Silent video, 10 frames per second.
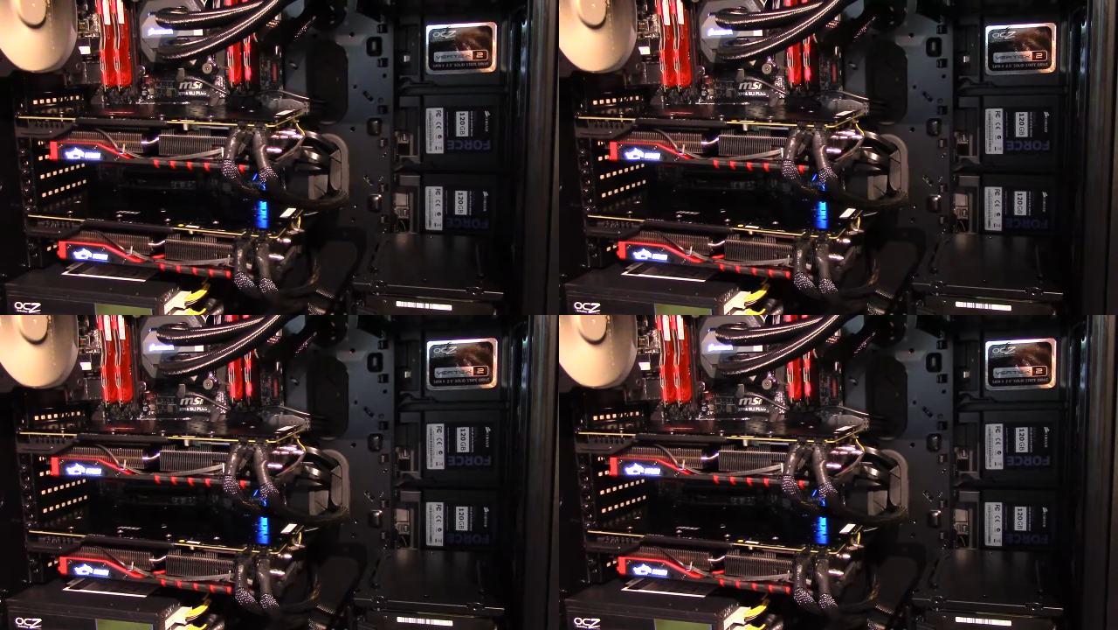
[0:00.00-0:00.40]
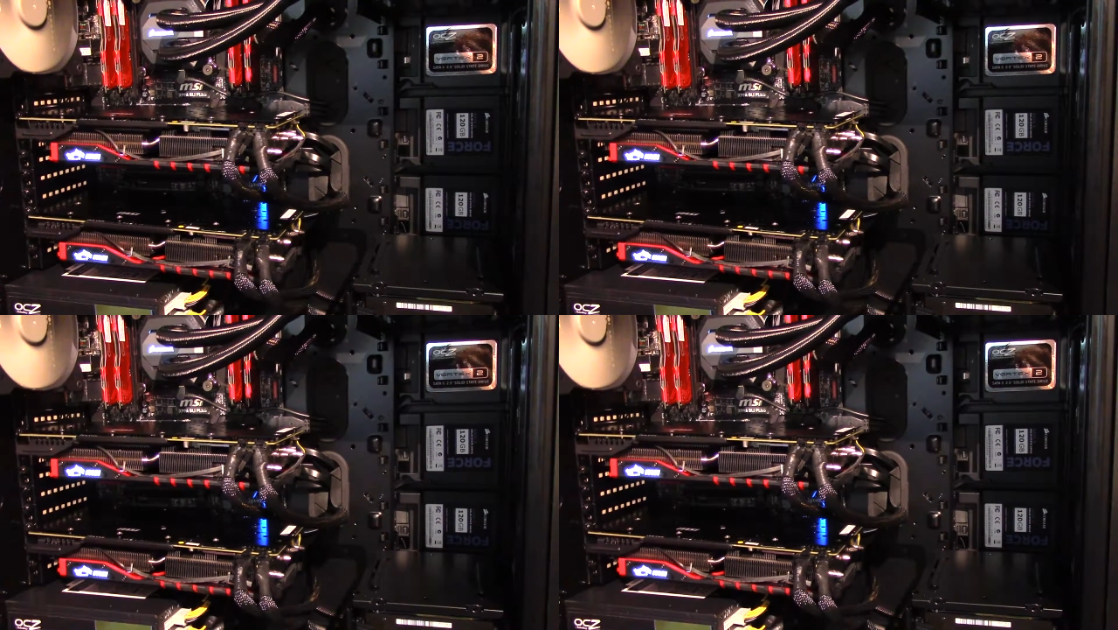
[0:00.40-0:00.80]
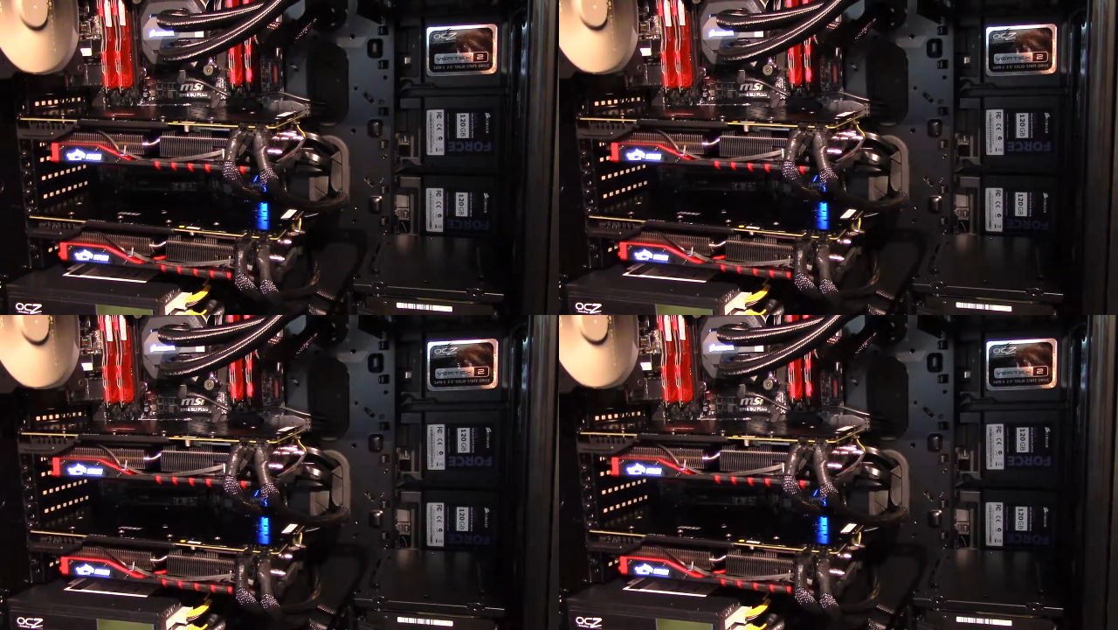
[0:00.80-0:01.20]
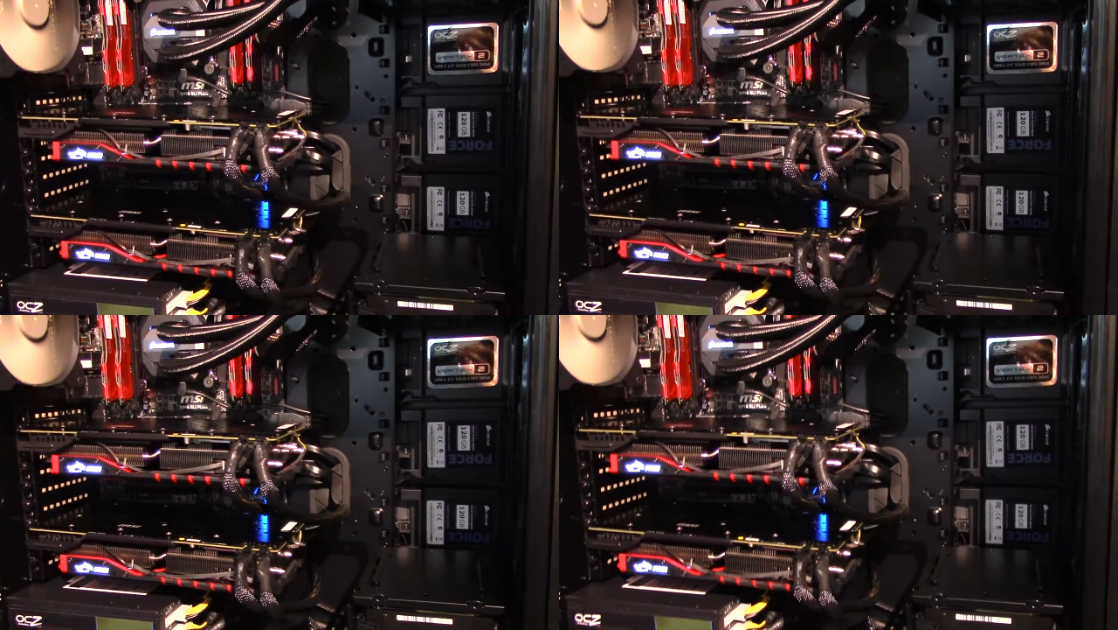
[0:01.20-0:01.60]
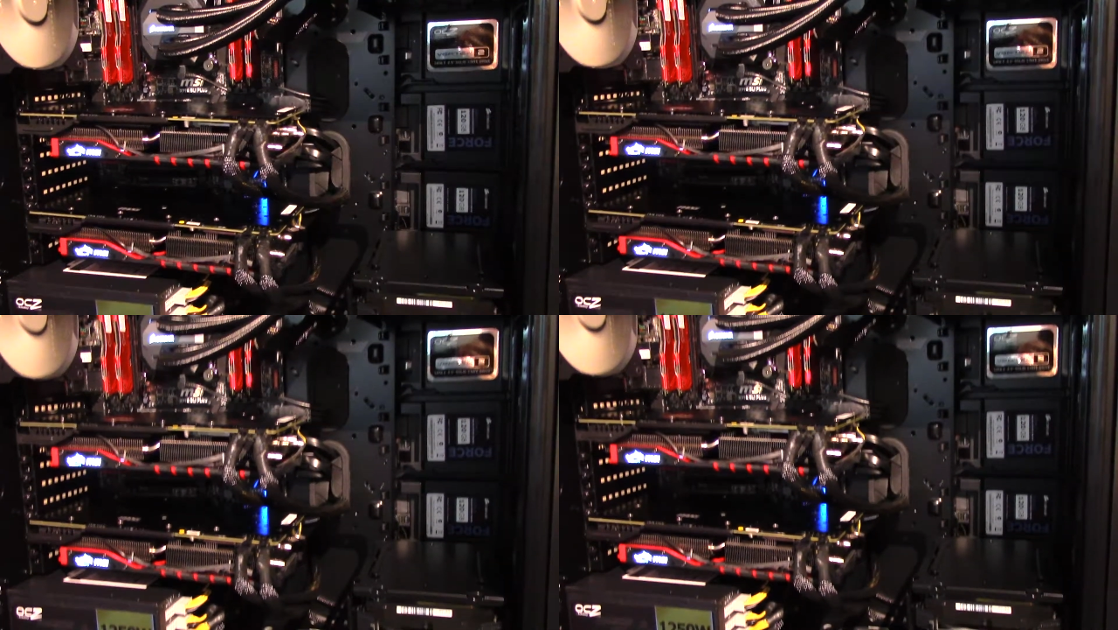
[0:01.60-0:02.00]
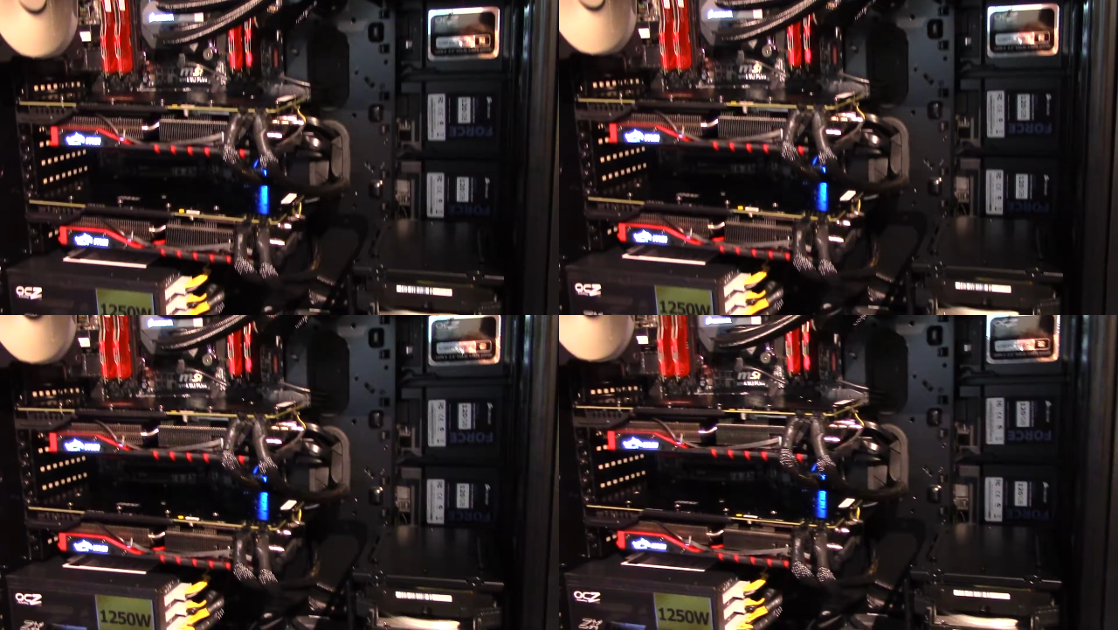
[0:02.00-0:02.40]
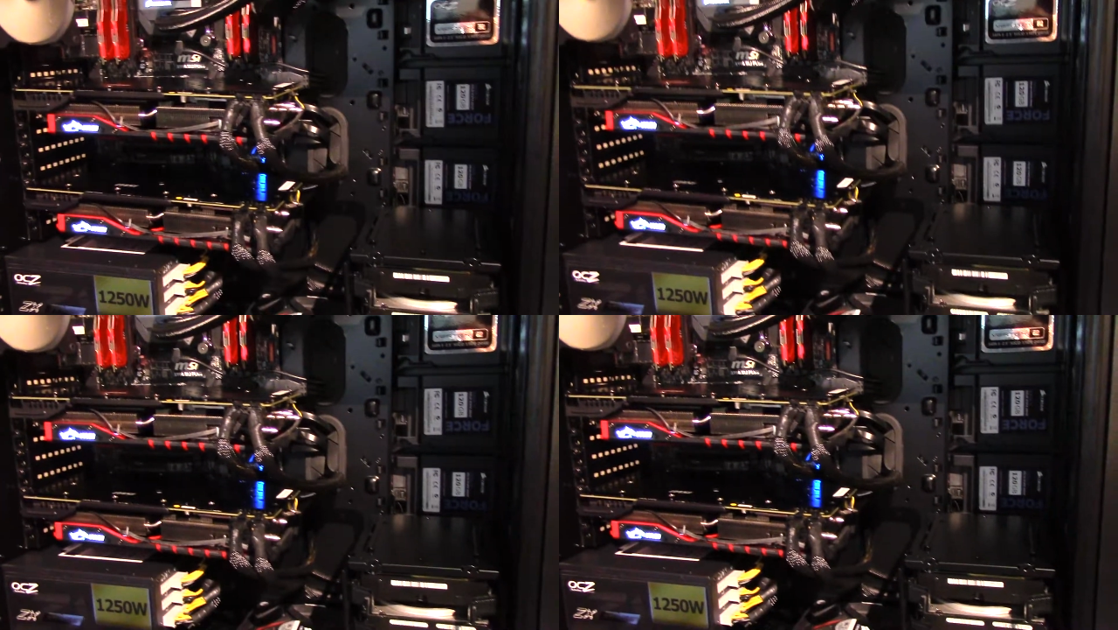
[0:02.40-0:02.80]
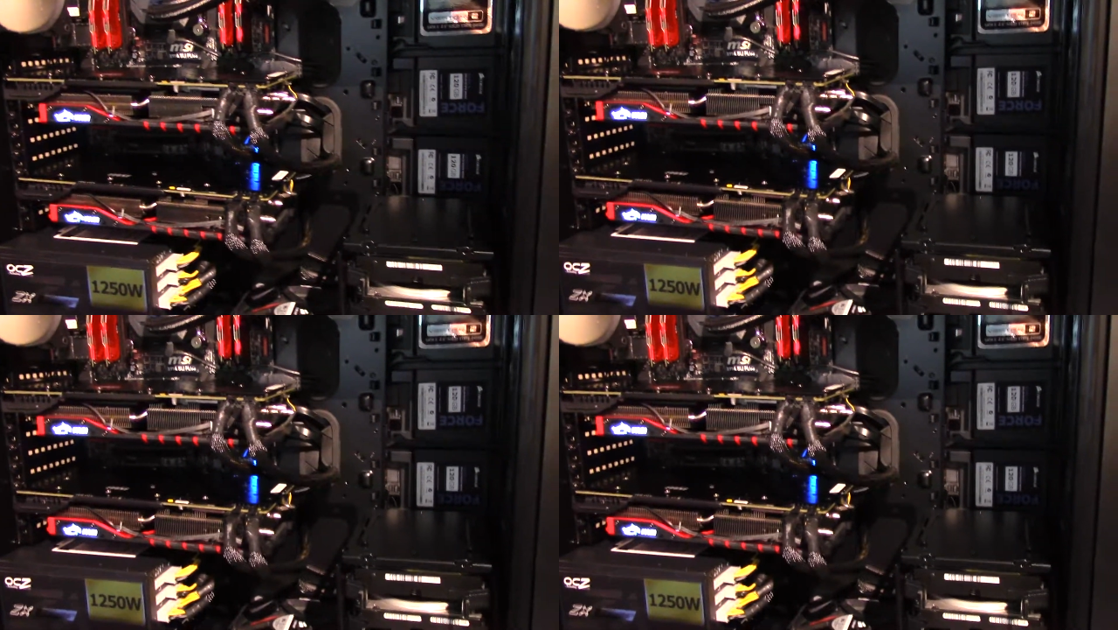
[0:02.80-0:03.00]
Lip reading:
Nobody's mouth can be seen.